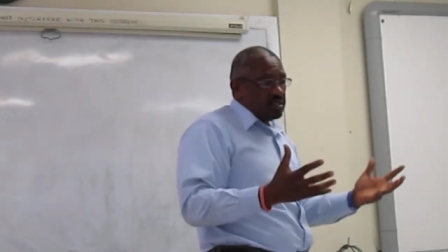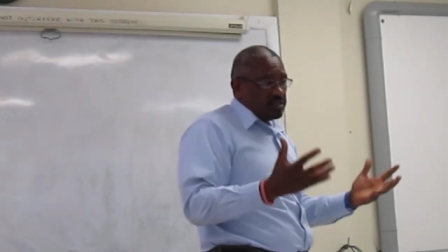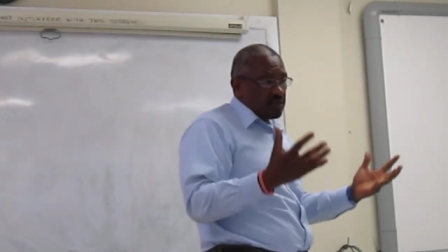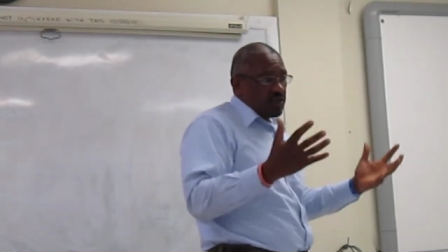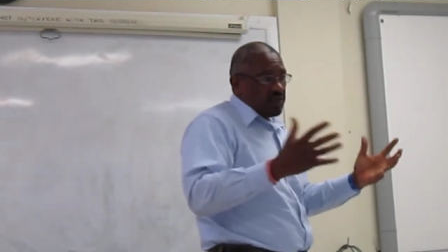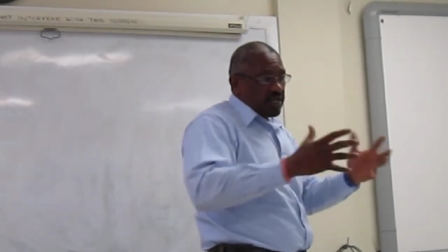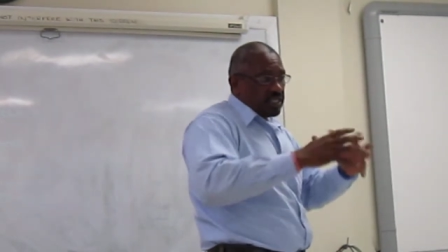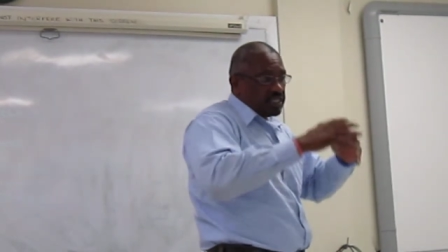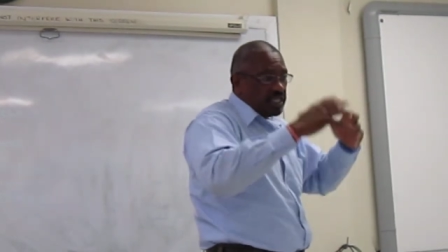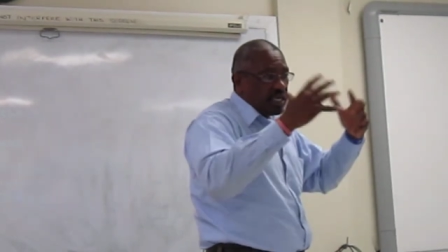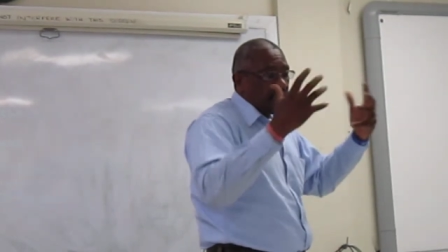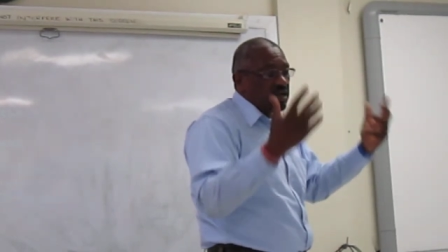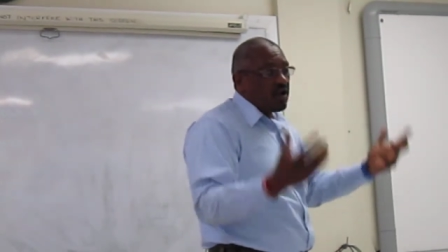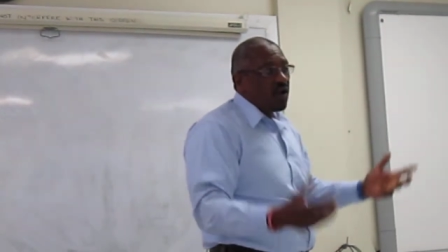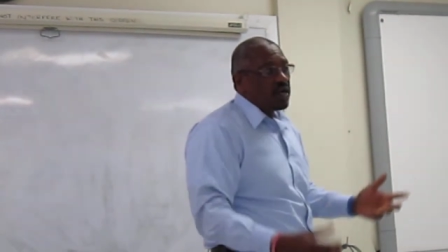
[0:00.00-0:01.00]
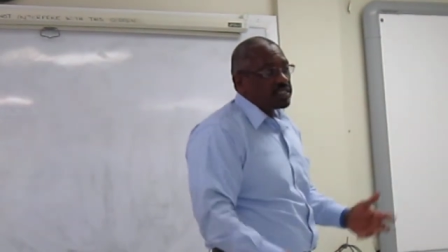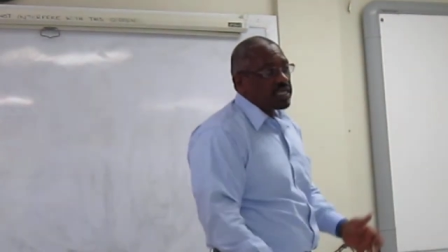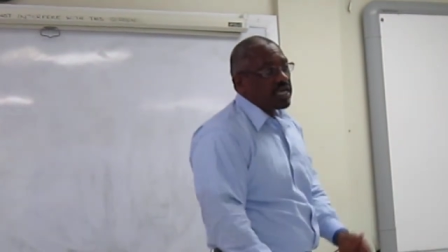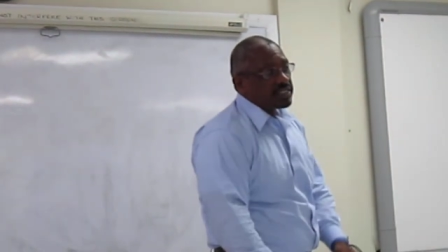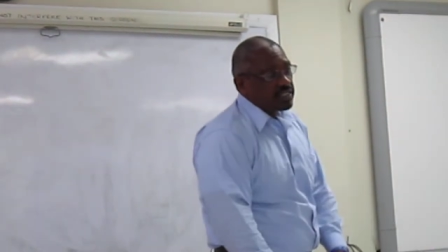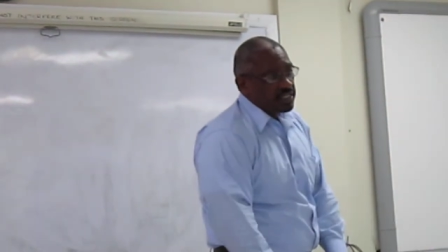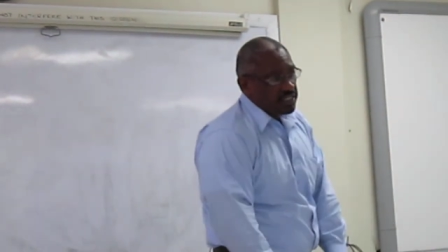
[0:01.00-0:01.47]
so you can see that laws
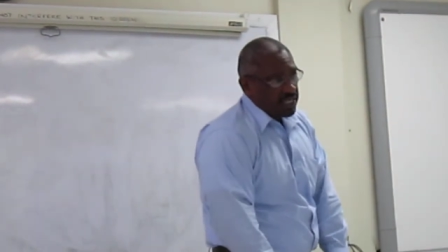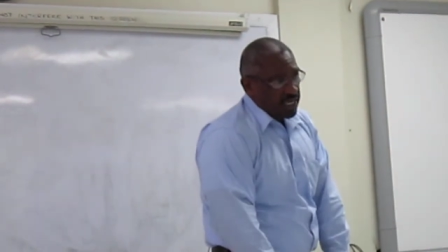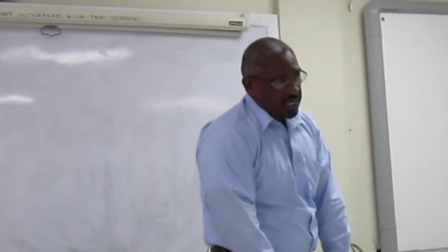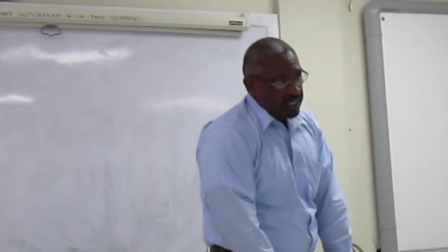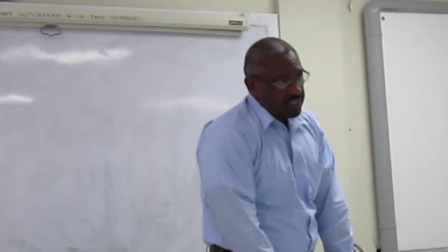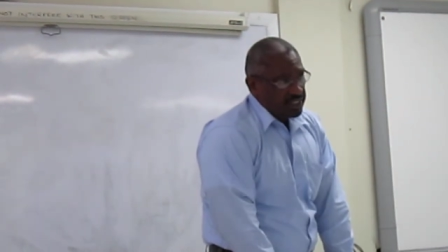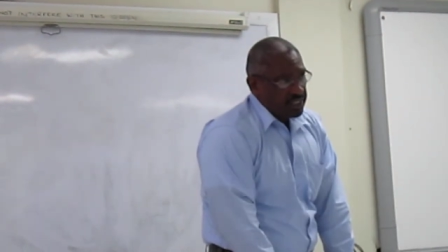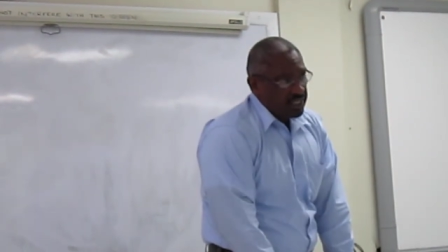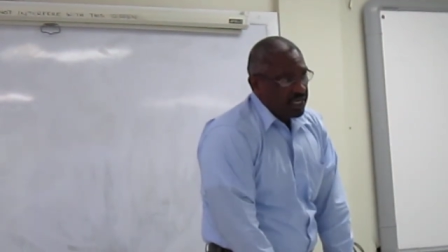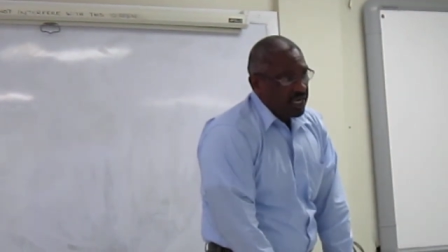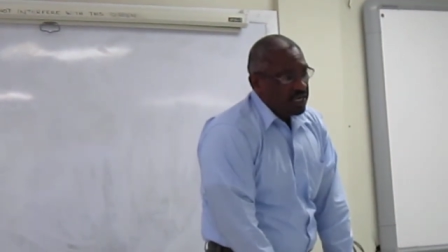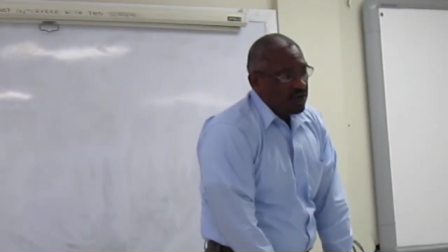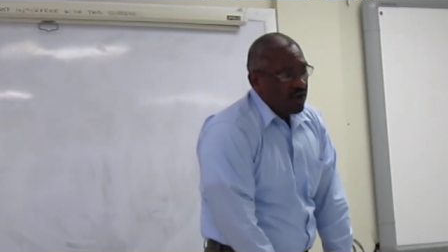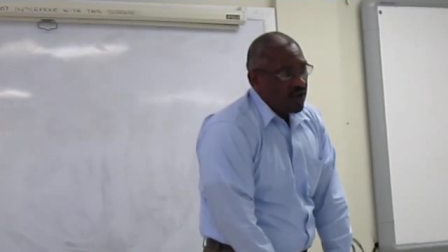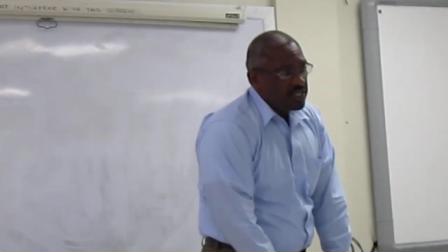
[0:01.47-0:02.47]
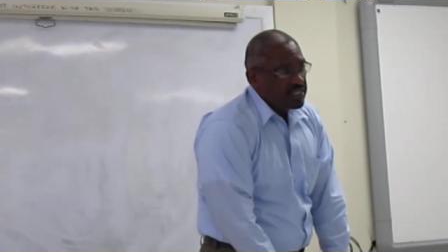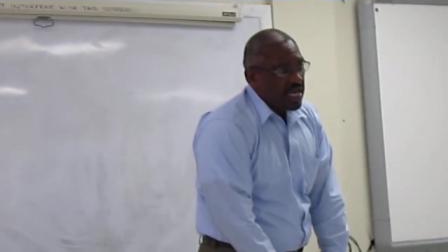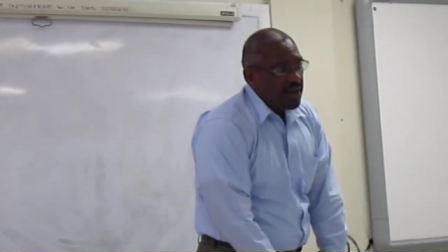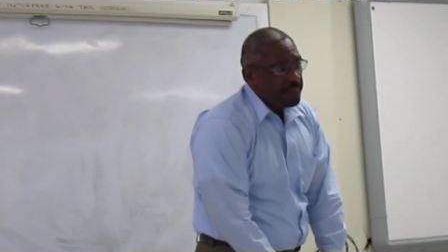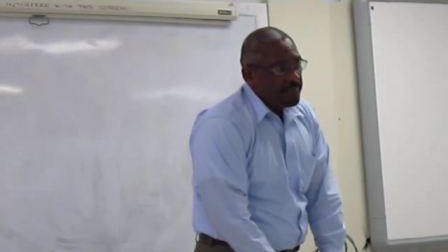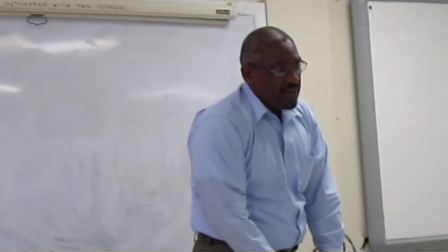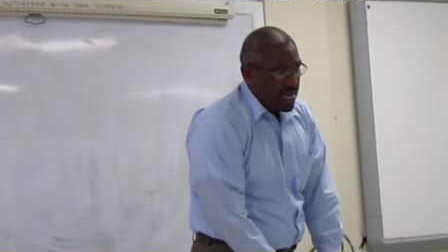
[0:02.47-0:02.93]
has to change, and laws
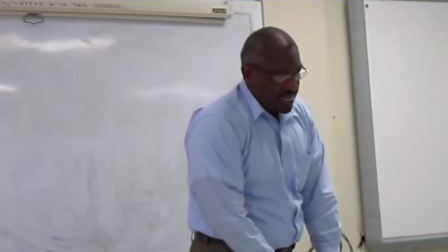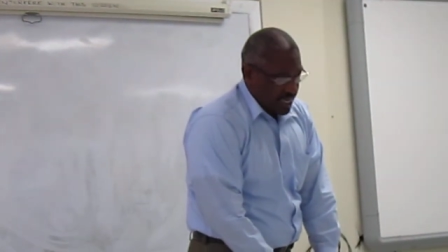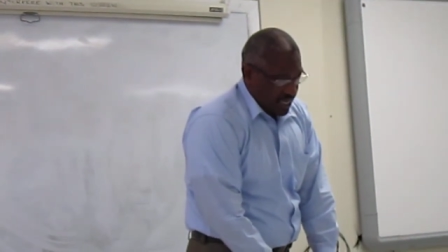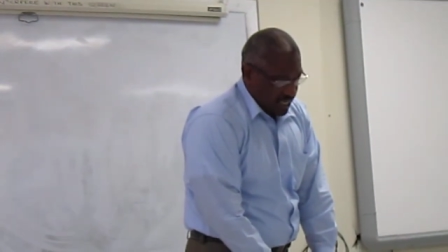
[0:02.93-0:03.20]
are amended